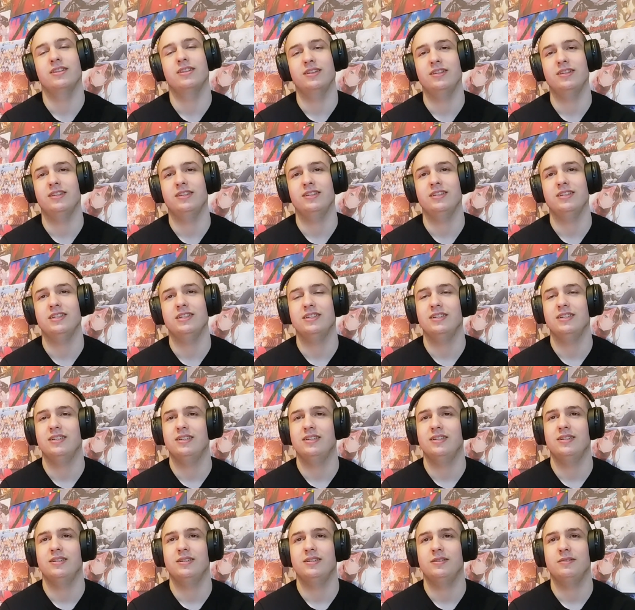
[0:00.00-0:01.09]

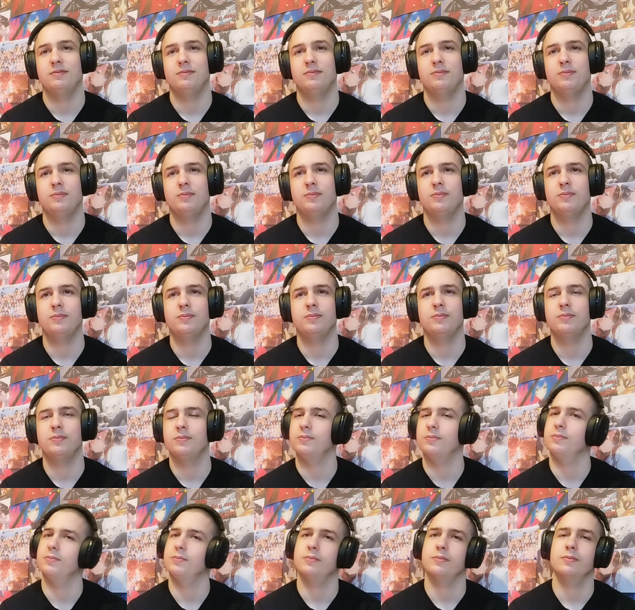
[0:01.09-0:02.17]

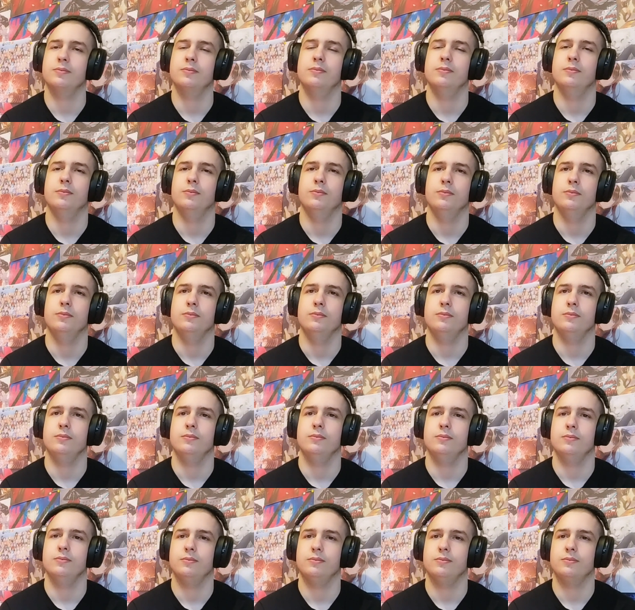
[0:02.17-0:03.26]

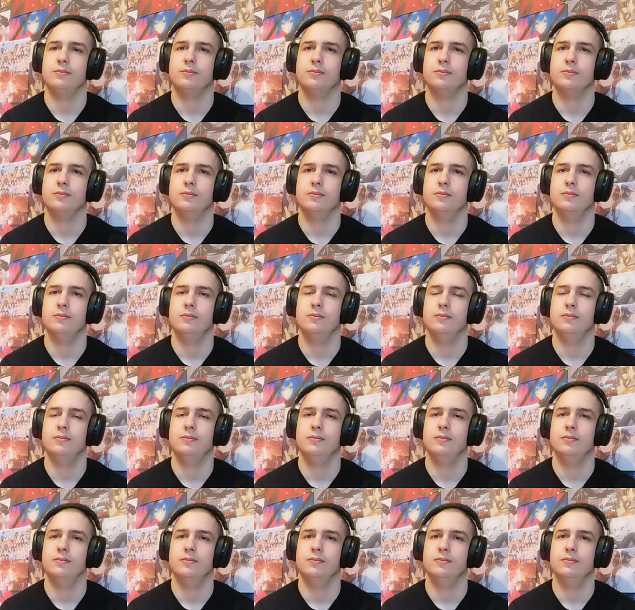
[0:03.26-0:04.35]

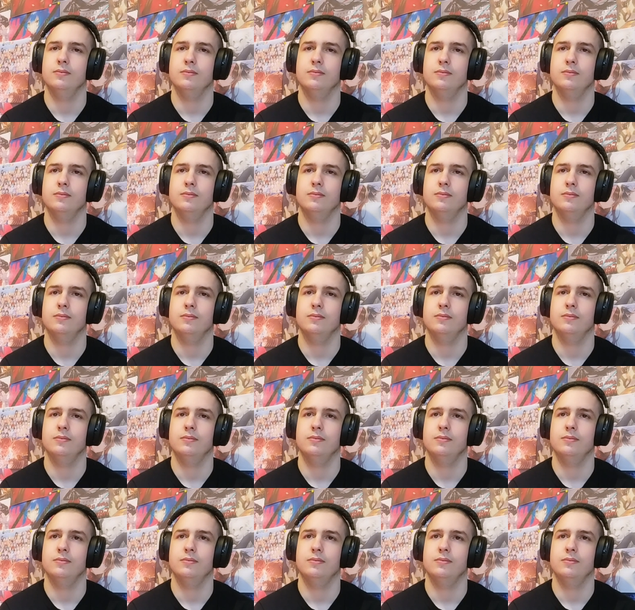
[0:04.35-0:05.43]

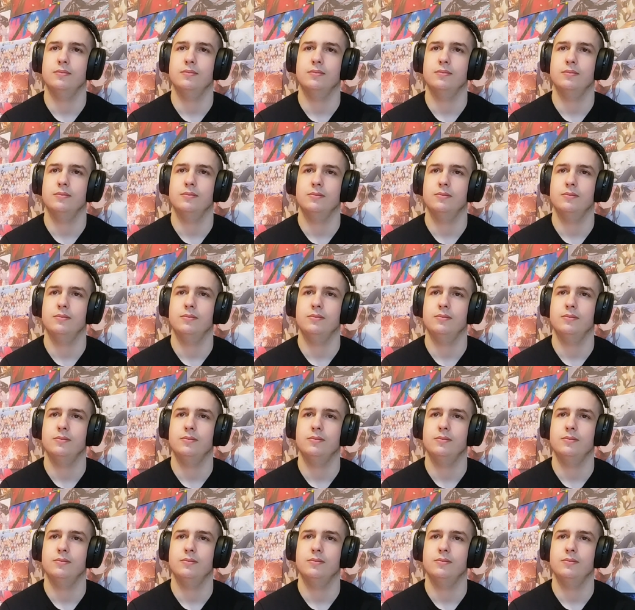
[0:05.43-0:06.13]
[no speech]